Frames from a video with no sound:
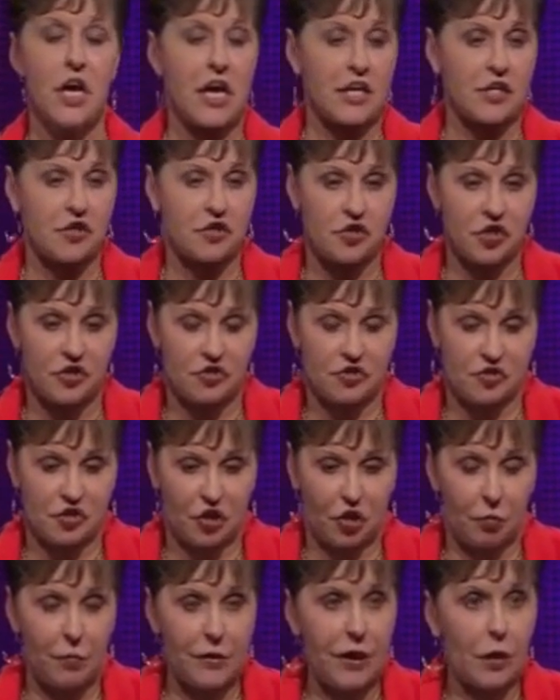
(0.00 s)
It's just
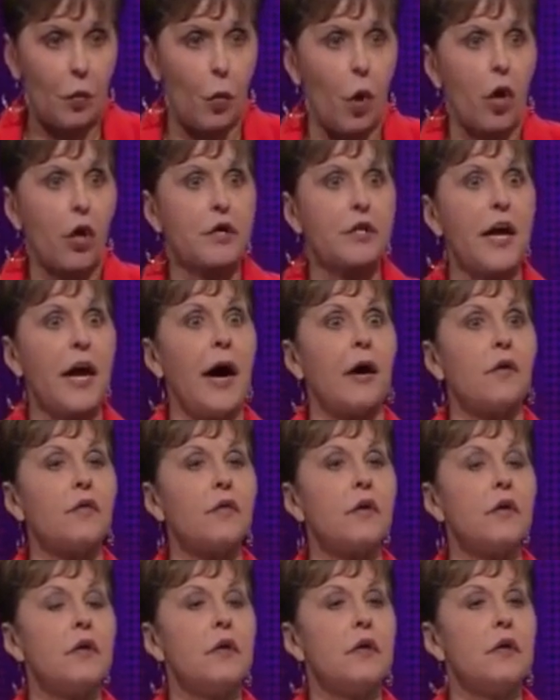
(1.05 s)
still being worked out
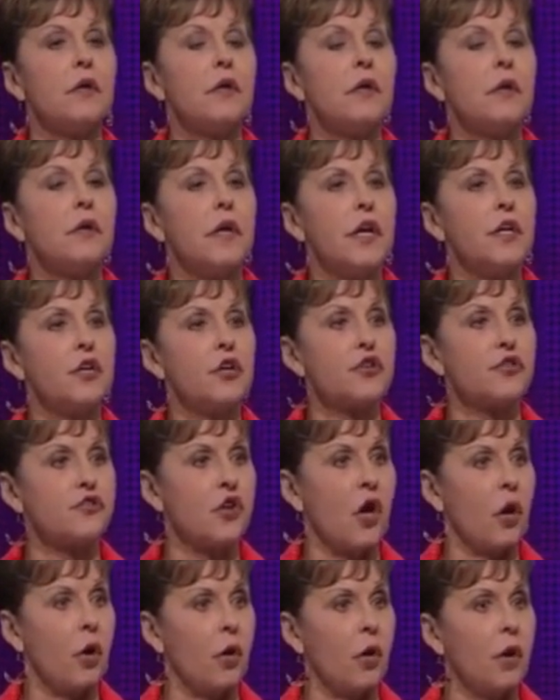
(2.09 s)
in your
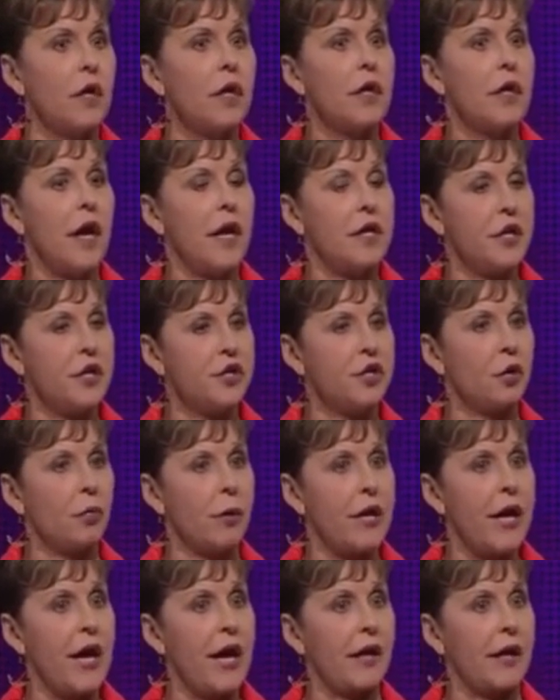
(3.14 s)
soul and in your
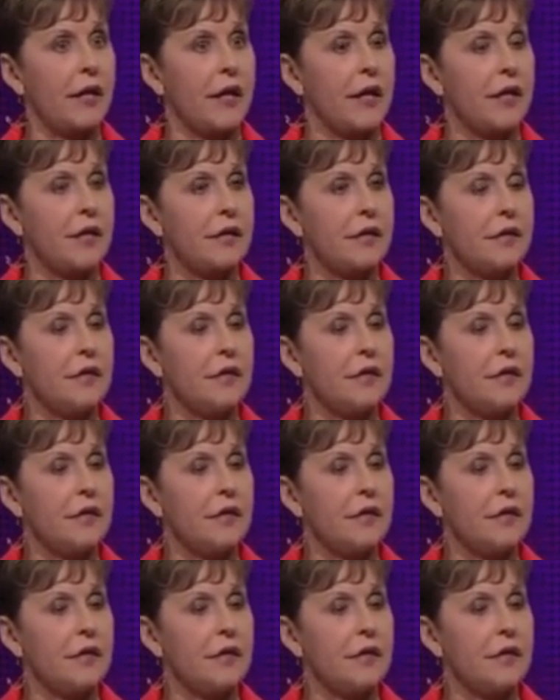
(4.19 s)
reality.